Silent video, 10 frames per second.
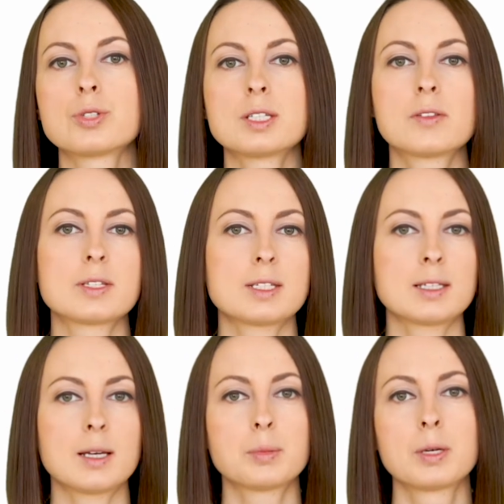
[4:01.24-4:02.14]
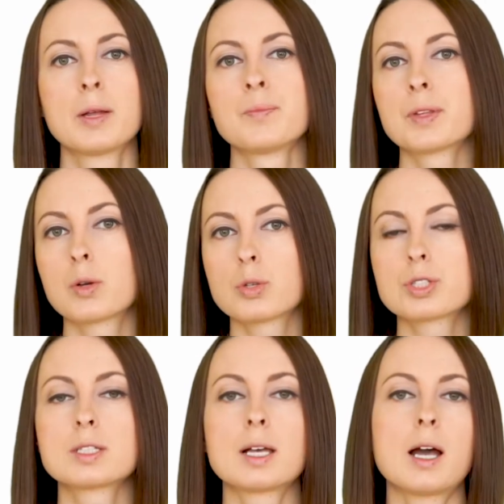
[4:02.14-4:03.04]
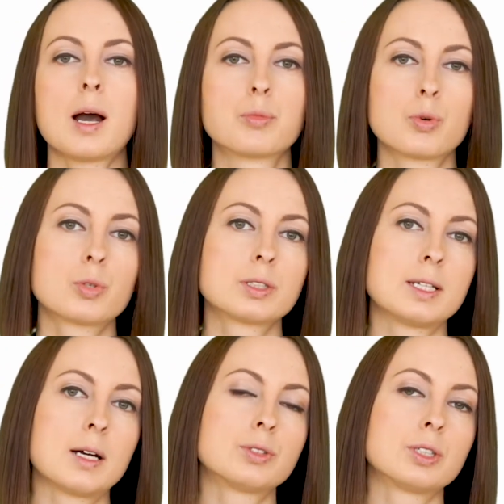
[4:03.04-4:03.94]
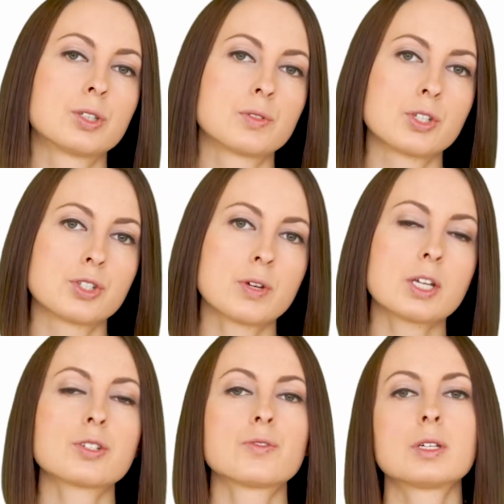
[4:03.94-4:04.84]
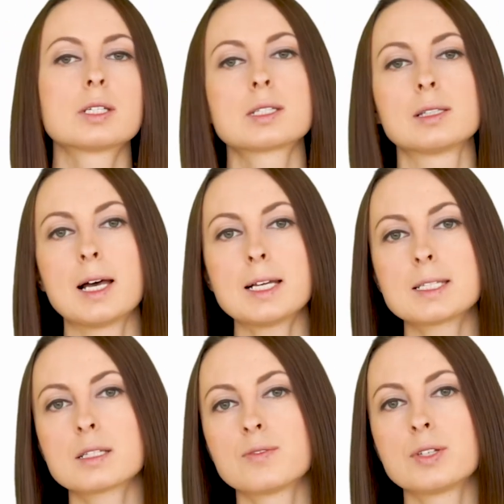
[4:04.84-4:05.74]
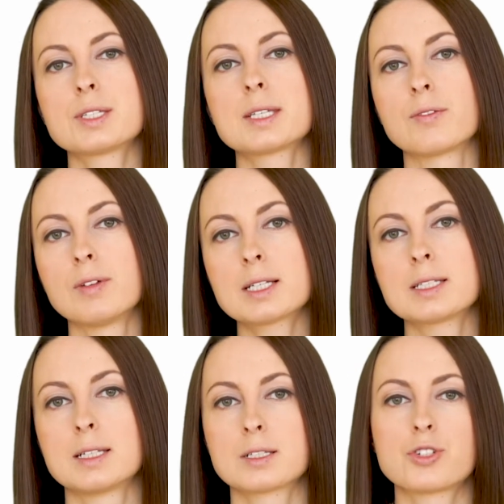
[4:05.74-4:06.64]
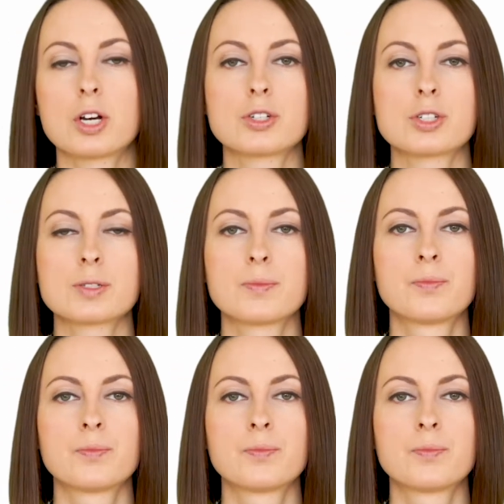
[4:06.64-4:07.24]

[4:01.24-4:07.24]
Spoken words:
you see the setup costs are broken down into registration fees, license fees, and FlexiDesk charges.